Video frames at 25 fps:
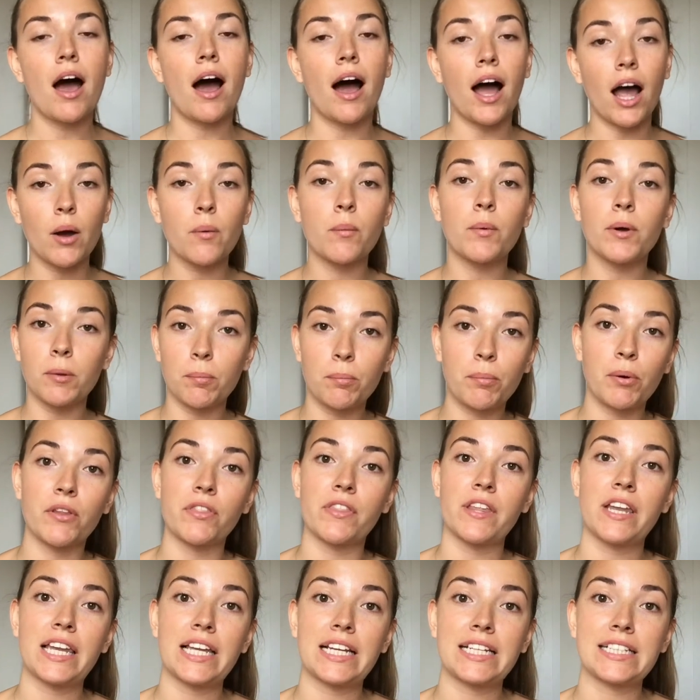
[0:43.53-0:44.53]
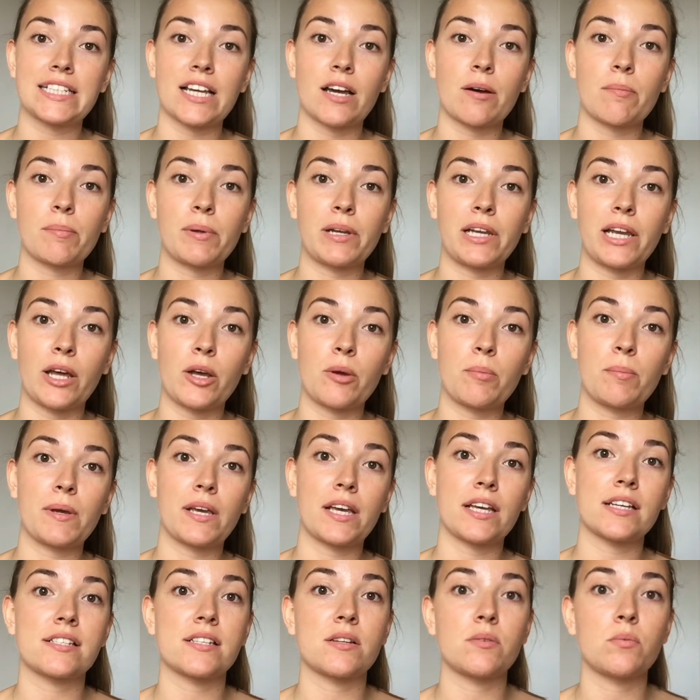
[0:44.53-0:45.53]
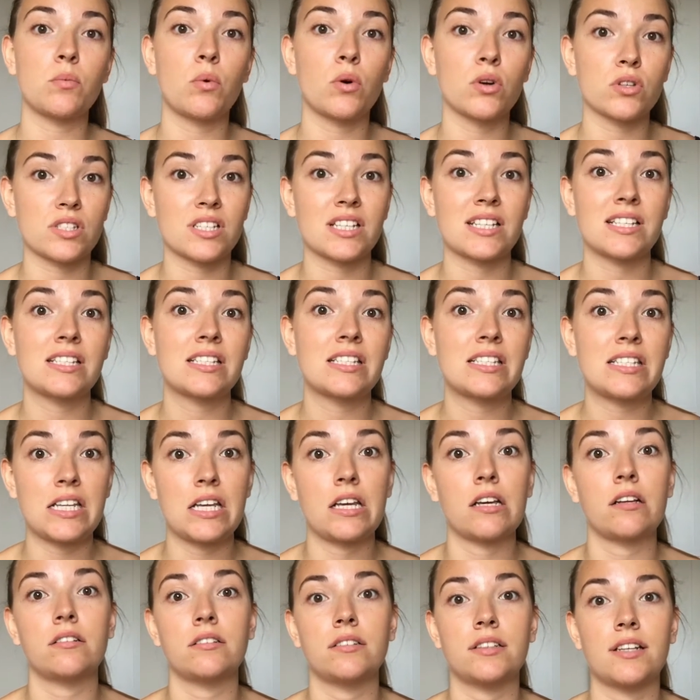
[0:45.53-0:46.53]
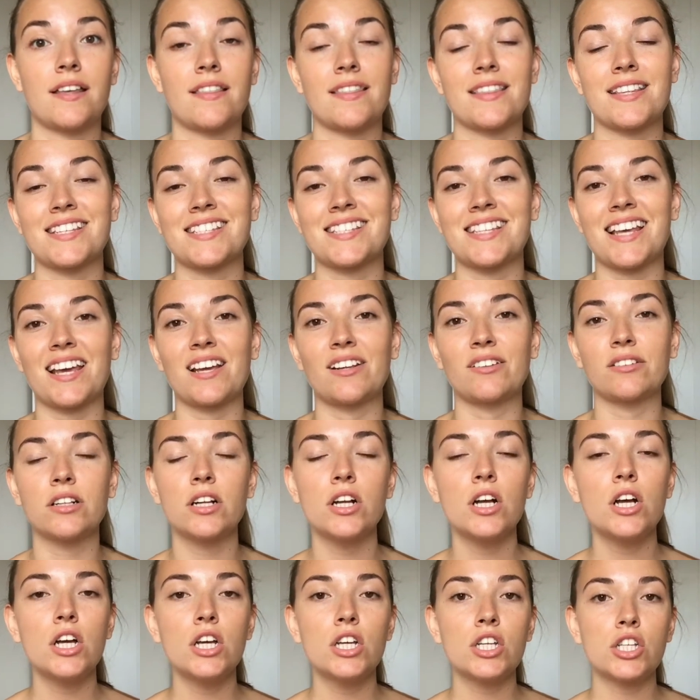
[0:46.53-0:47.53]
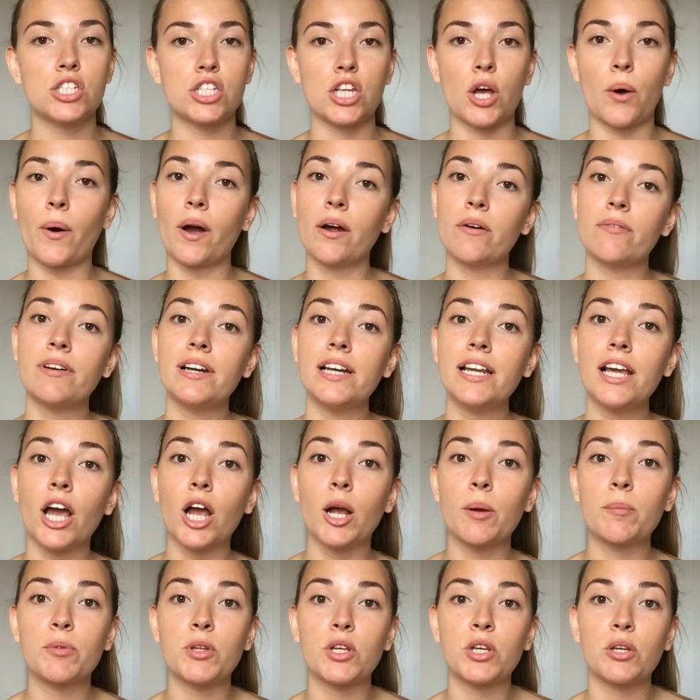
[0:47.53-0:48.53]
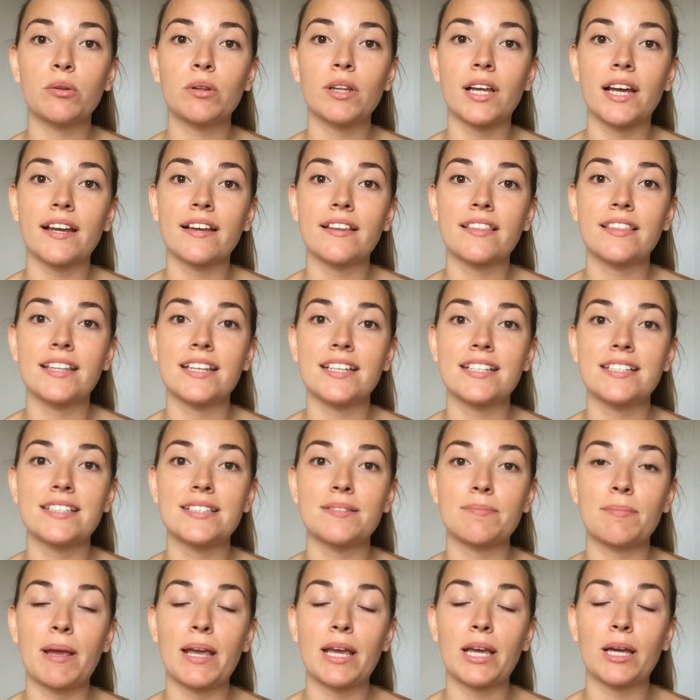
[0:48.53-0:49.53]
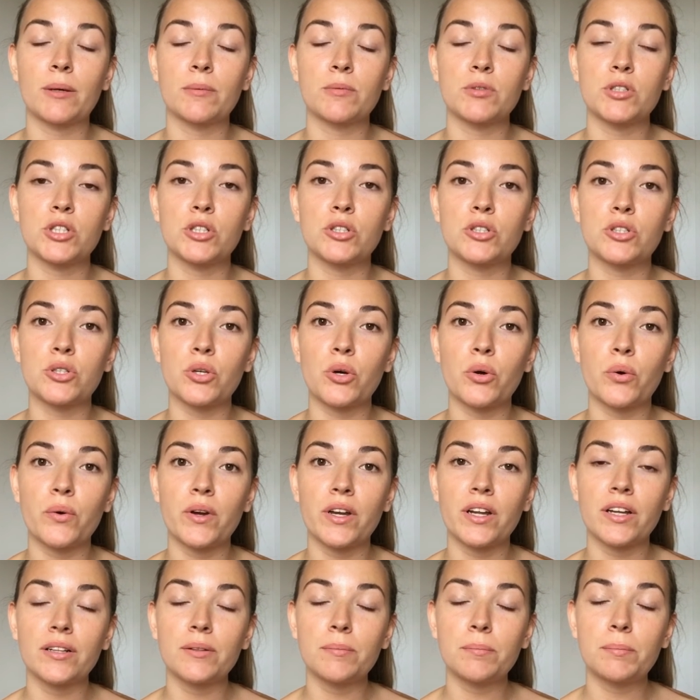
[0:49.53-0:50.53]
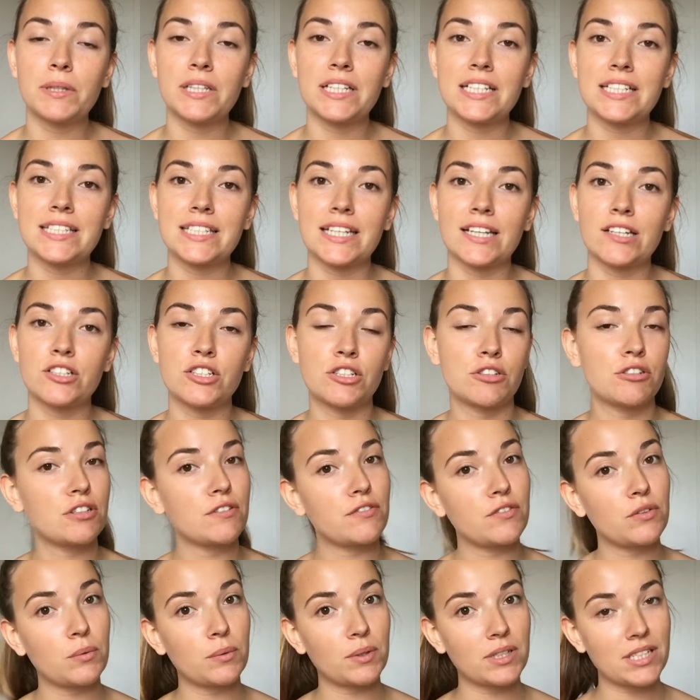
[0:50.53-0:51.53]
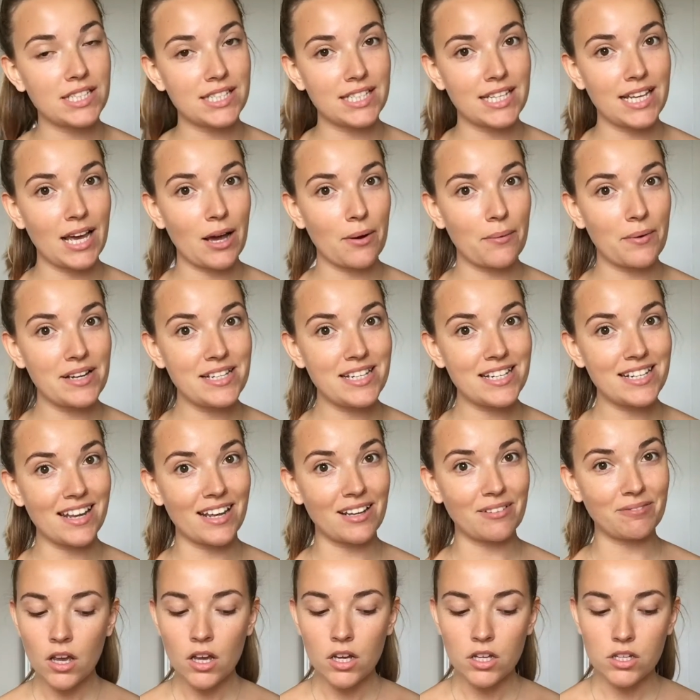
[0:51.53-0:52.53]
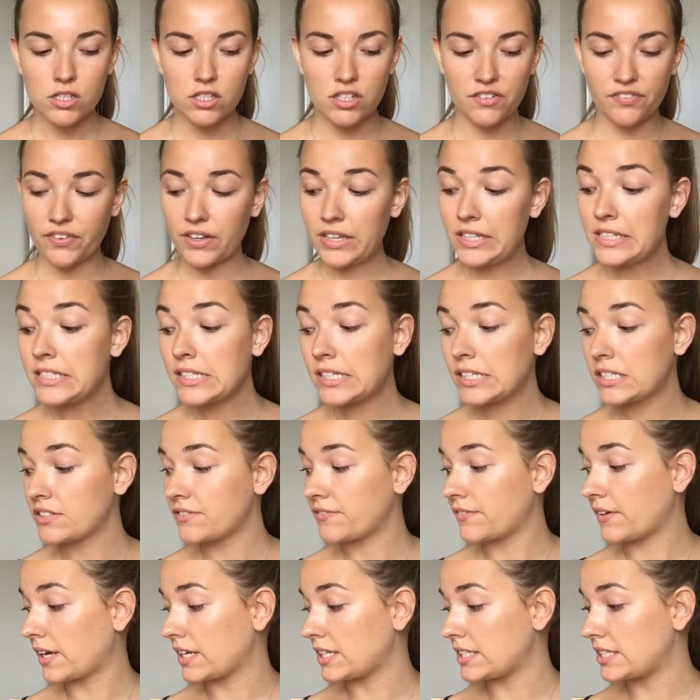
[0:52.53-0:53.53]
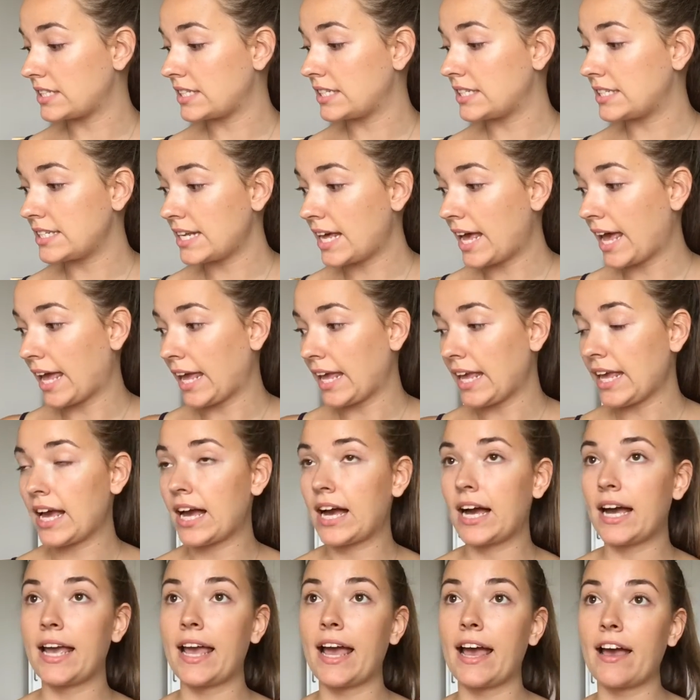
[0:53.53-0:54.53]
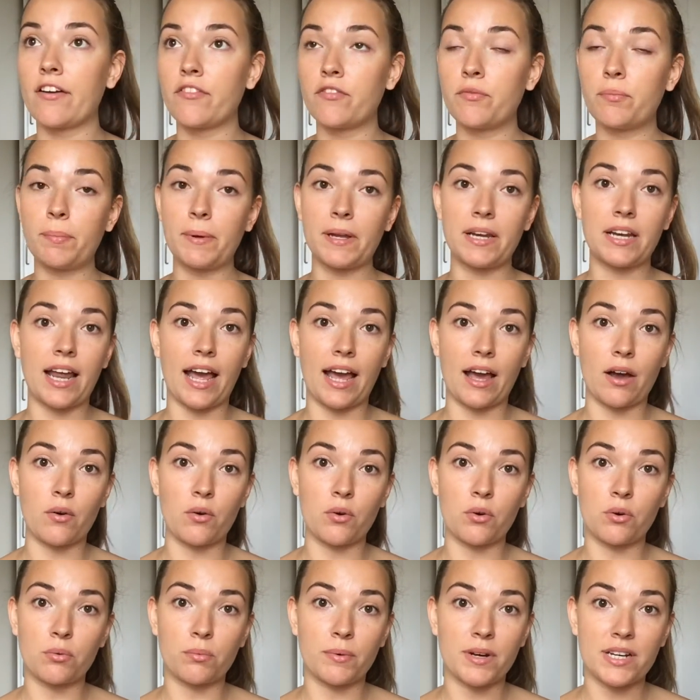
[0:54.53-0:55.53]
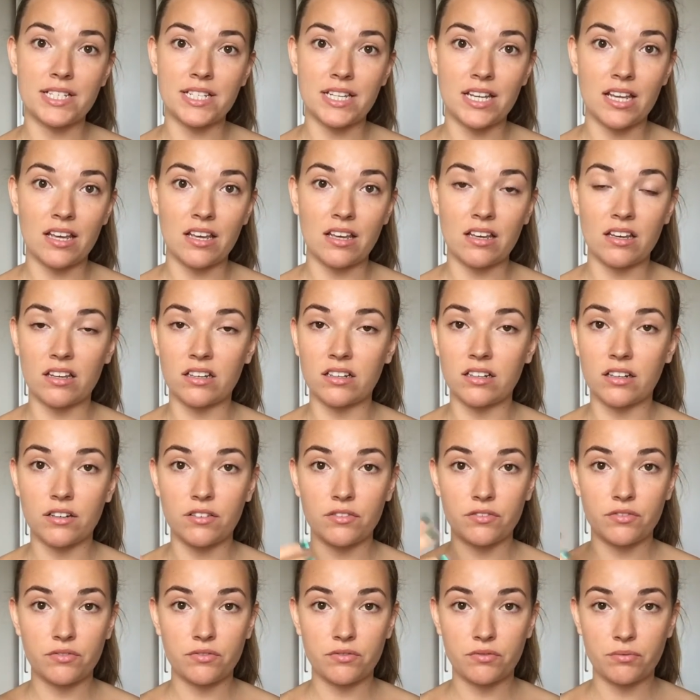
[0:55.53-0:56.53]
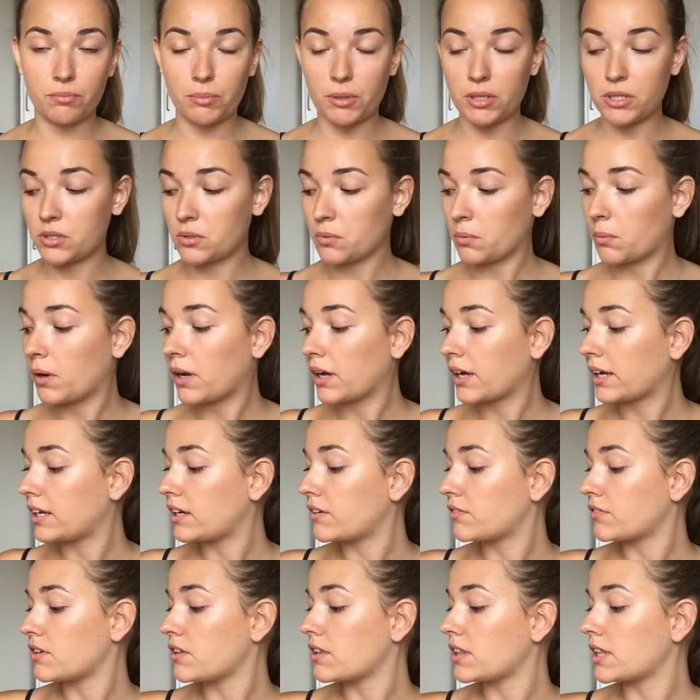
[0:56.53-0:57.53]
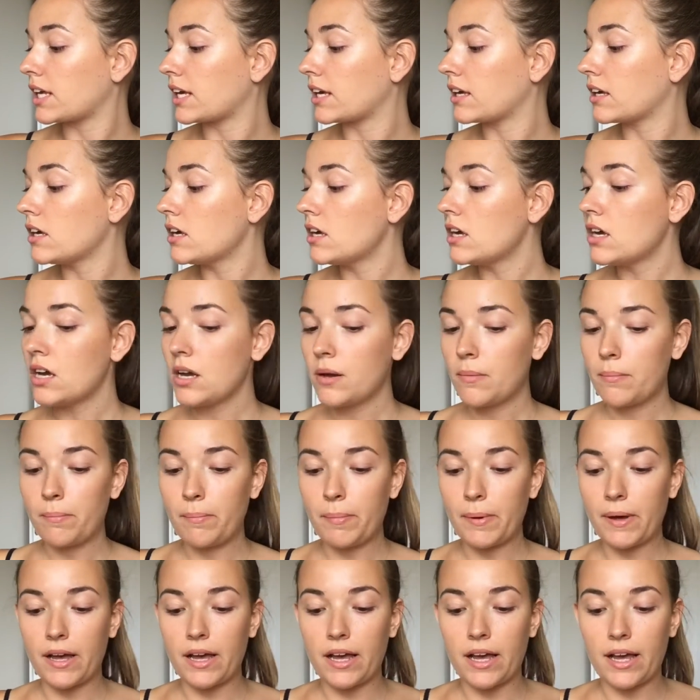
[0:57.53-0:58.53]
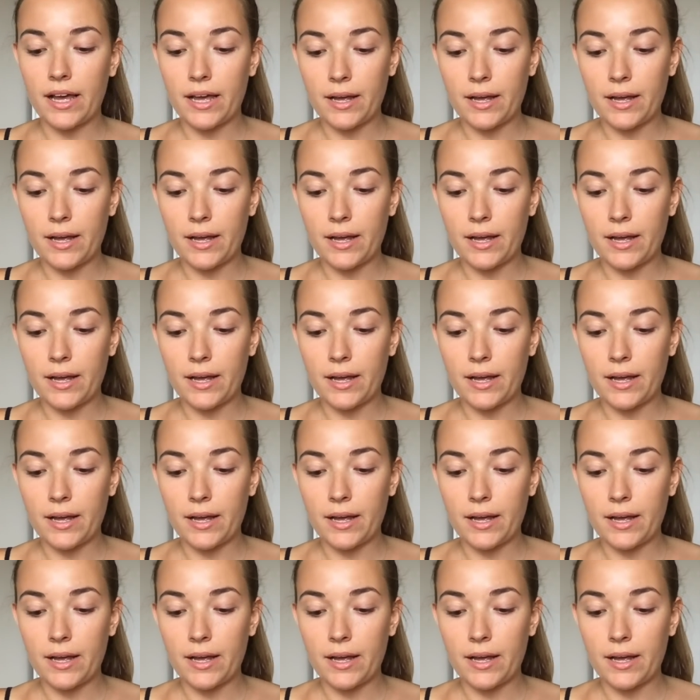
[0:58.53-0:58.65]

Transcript: I will put the link down below because it was a steal in the sale. So I really hope that you like this makeup tutorial. Please stay tuned if you want to see how I did it. So first things first, today I have been out already and I've been to work and everything, but